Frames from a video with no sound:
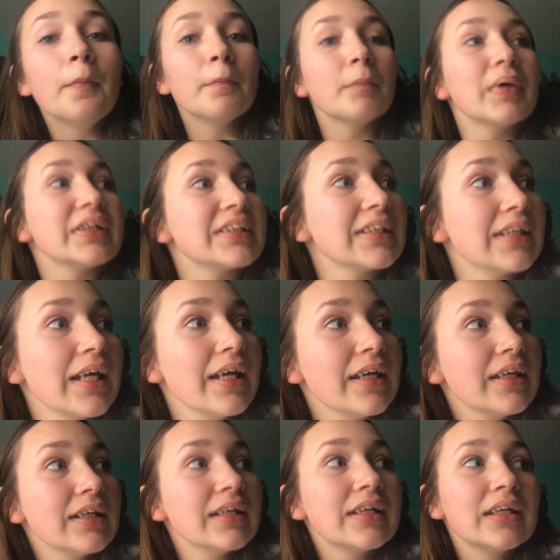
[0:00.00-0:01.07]
But
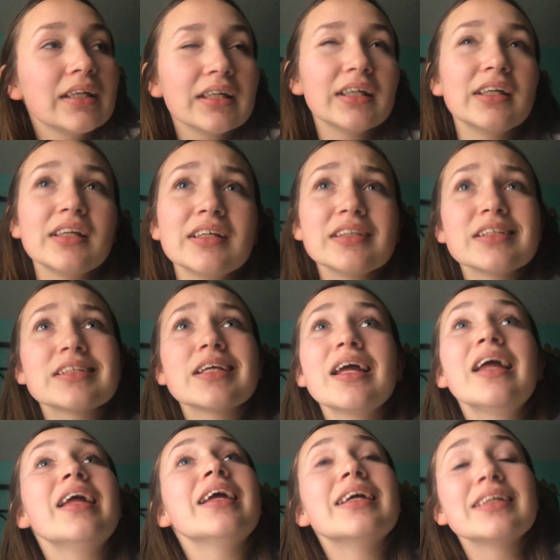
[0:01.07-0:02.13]
today is
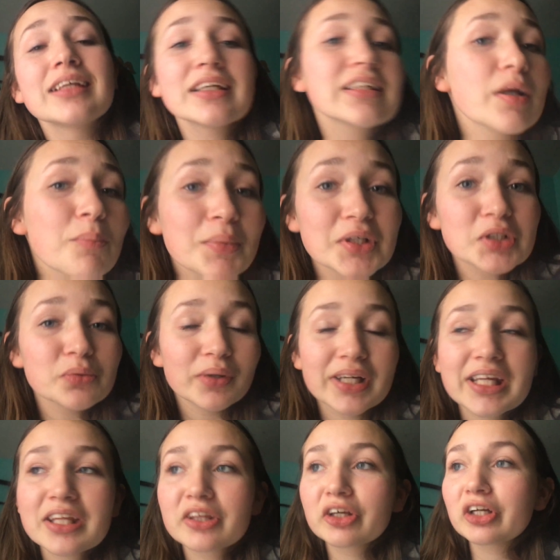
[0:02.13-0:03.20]
December
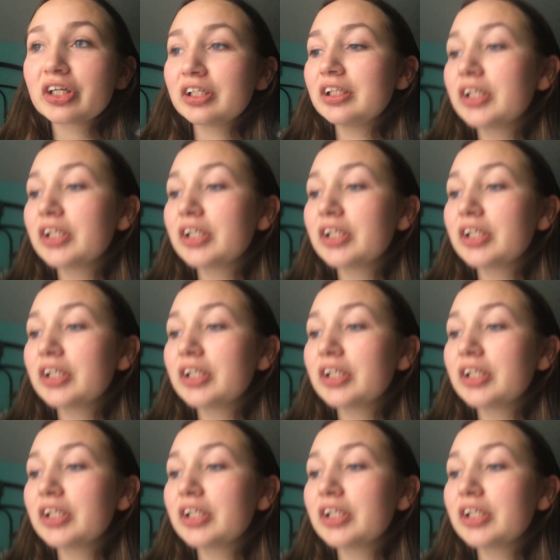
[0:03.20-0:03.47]
23rd.